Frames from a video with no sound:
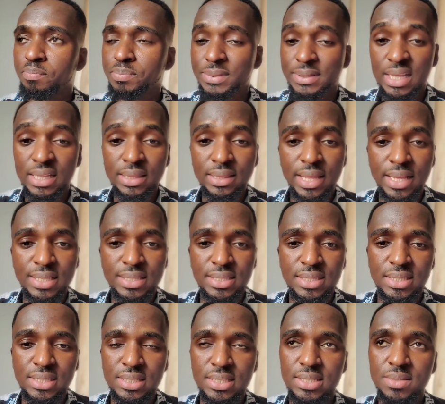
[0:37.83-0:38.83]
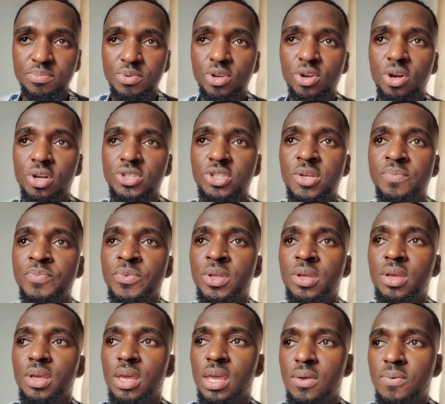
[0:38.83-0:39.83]
tendencies, because
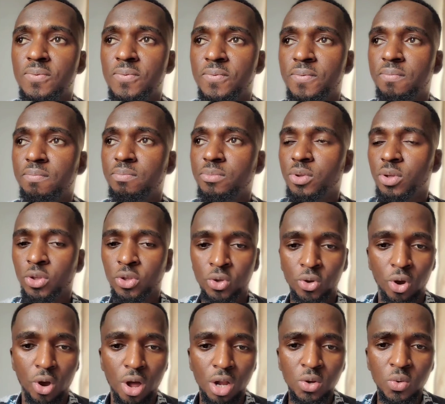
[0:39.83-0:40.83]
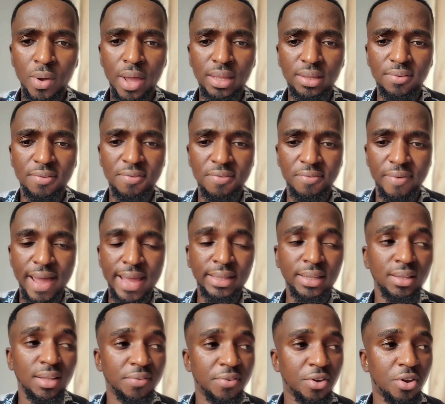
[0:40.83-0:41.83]
if you always find
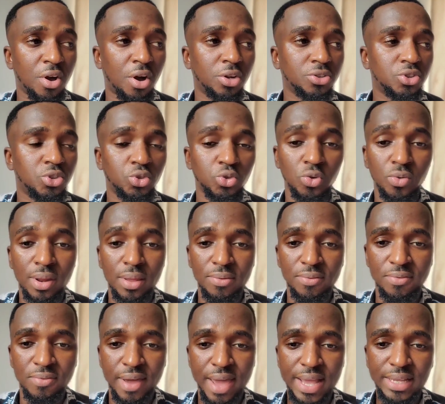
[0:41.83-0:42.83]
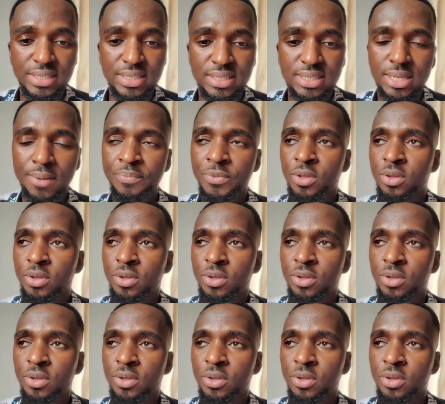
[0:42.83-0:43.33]
it difficult to reinvest,